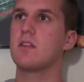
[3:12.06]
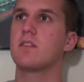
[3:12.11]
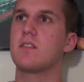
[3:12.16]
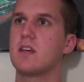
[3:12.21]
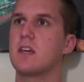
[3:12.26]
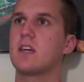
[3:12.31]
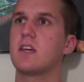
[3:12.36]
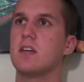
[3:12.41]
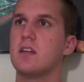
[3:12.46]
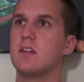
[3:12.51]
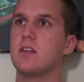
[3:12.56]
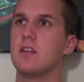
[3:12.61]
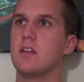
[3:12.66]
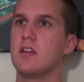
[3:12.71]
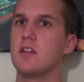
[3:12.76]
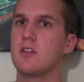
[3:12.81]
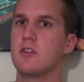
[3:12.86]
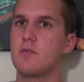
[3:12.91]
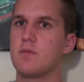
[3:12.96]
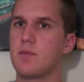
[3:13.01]
think it
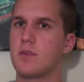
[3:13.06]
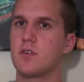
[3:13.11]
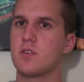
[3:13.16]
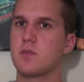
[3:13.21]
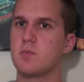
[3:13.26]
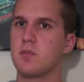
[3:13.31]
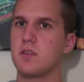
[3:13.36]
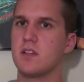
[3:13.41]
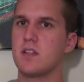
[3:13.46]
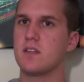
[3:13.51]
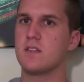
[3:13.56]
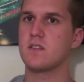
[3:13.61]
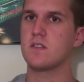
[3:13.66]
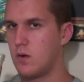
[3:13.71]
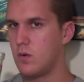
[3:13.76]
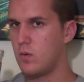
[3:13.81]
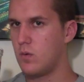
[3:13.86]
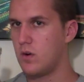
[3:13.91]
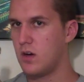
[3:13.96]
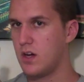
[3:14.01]
in the first
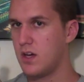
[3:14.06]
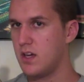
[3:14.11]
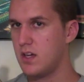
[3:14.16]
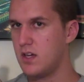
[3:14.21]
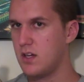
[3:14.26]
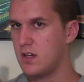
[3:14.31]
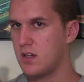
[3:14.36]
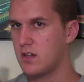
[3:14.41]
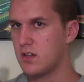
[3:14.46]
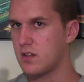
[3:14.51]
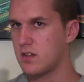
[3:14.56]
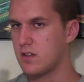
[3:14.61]
place. Why?